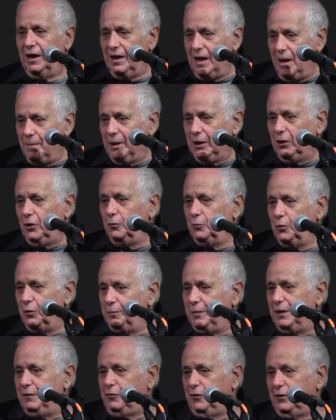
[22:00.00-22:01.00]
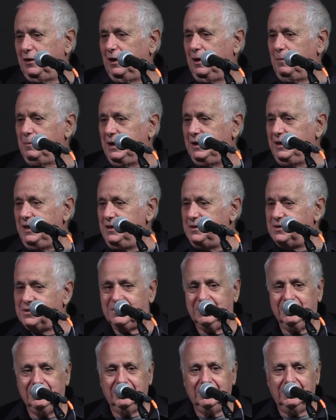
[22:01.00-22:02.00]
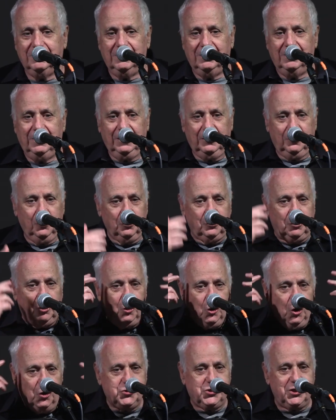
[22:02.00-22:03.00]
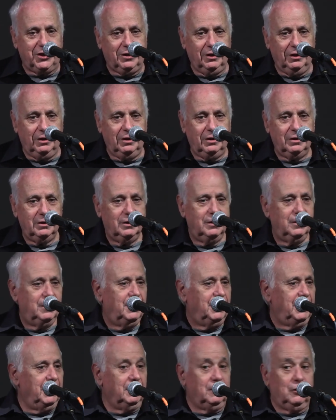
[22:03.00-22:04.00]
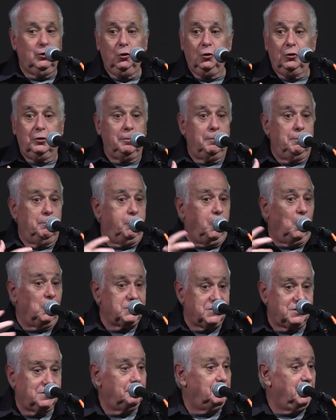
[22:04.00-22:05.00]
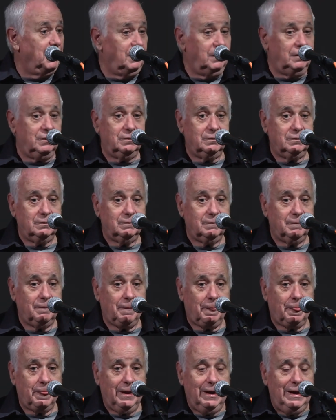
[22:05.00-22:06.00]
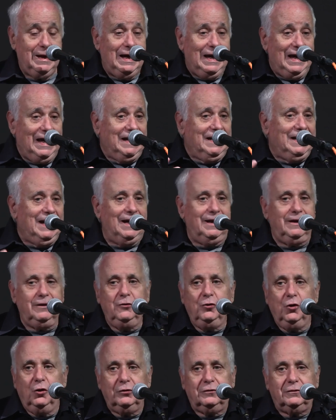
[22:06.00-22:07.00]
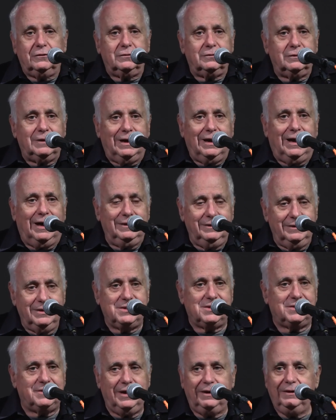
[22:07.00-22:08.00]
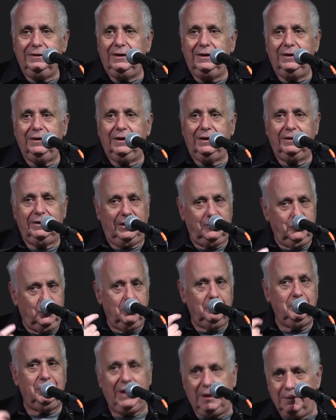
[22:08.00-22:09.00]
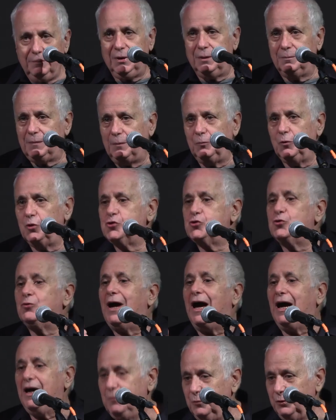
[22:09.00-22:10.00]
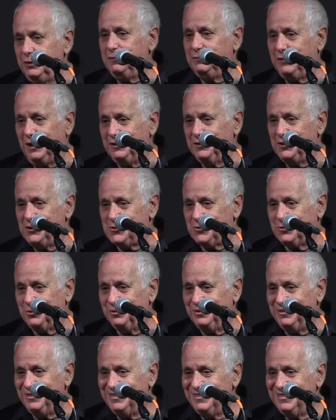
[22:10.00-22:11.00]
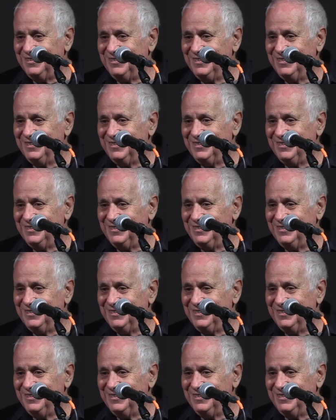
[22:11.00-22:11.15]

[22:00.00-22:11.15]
and Lebanon would be for the Lebanese. It looked logical, it looked possible. Again, not understanding, and I don't blame them, I'm not sure I would have understood,